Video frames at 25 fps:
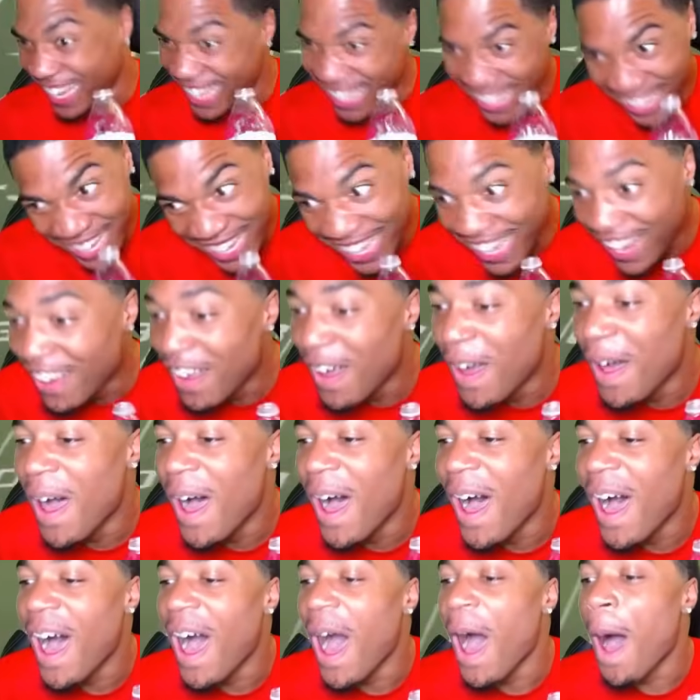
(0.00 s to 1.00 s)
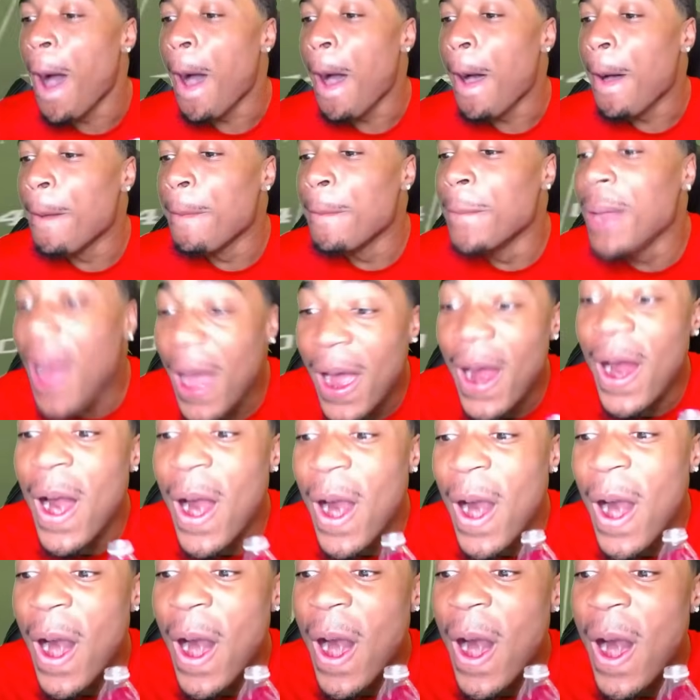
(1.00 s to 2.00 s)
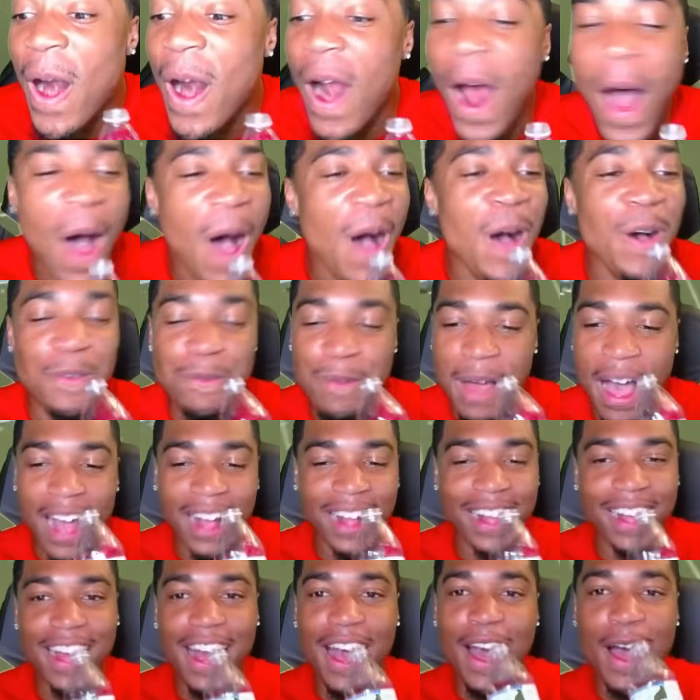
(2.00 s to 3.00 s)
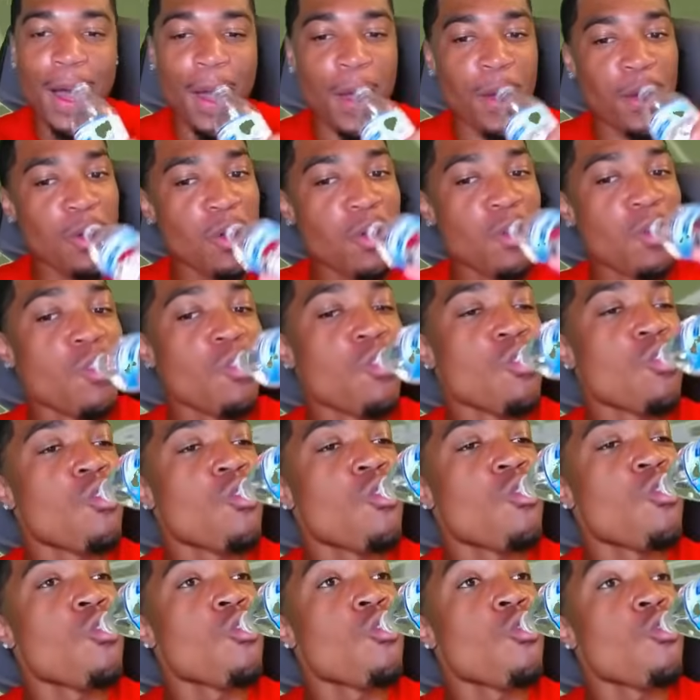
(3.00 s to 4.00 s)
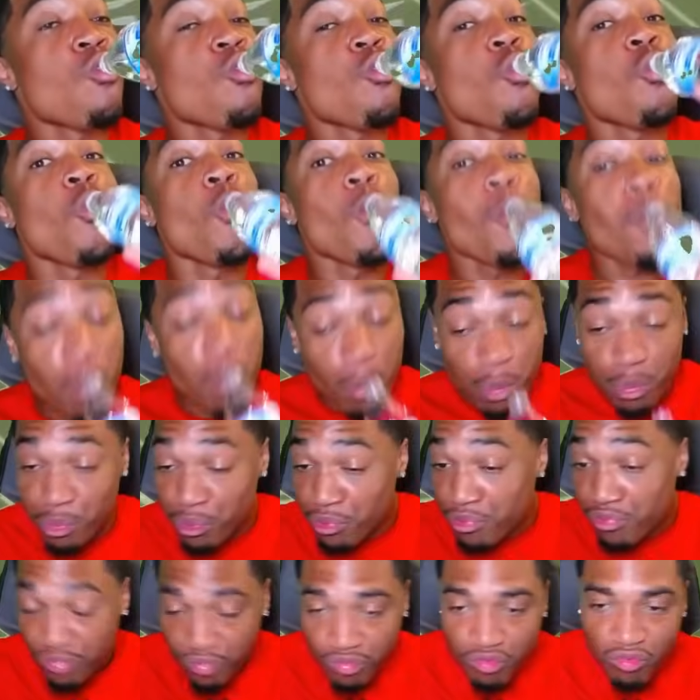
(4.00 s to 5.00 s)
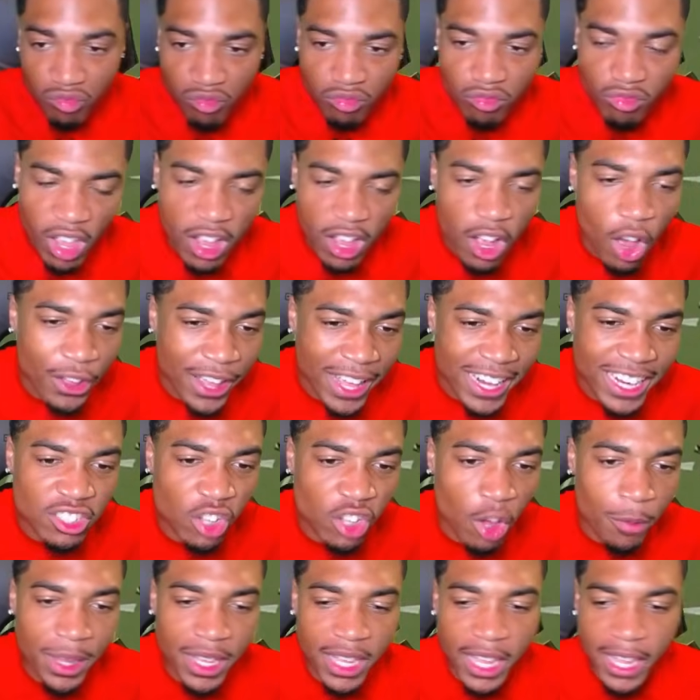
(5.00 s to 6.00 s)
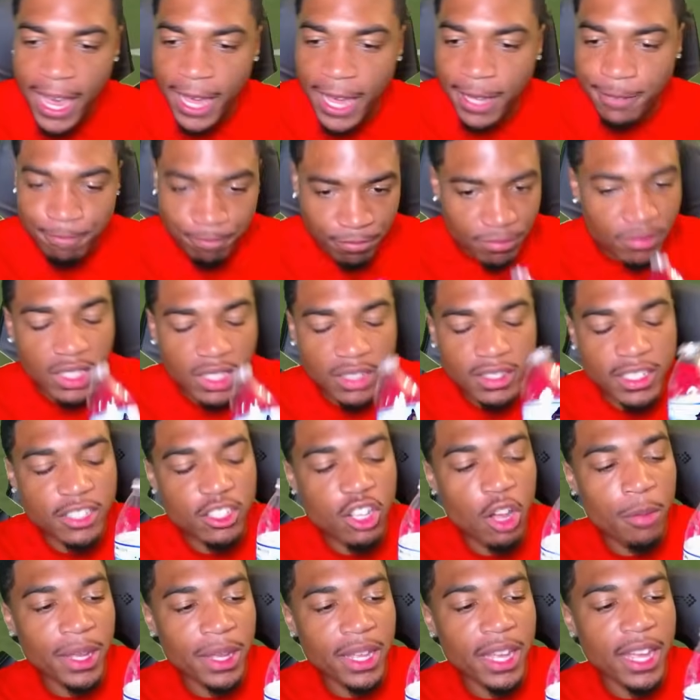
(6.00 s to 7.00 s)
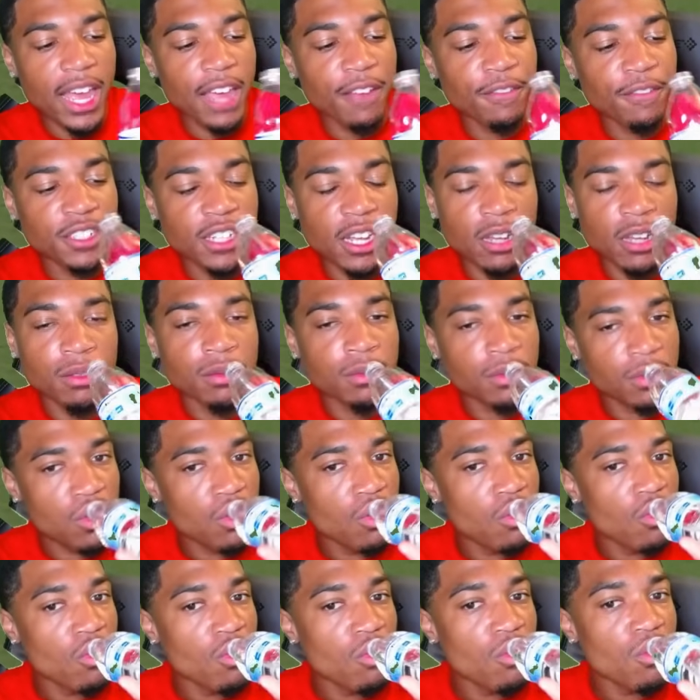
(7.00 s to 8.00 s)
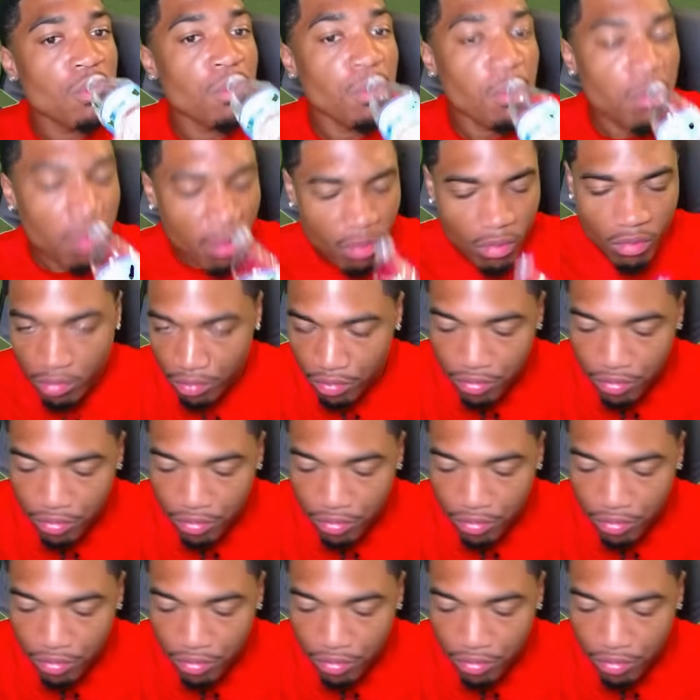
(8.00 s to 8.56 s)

awareness by Barnett. oh my God! oh yeah, this is gonna make a game. This is gonna make a game for sure. On third and eight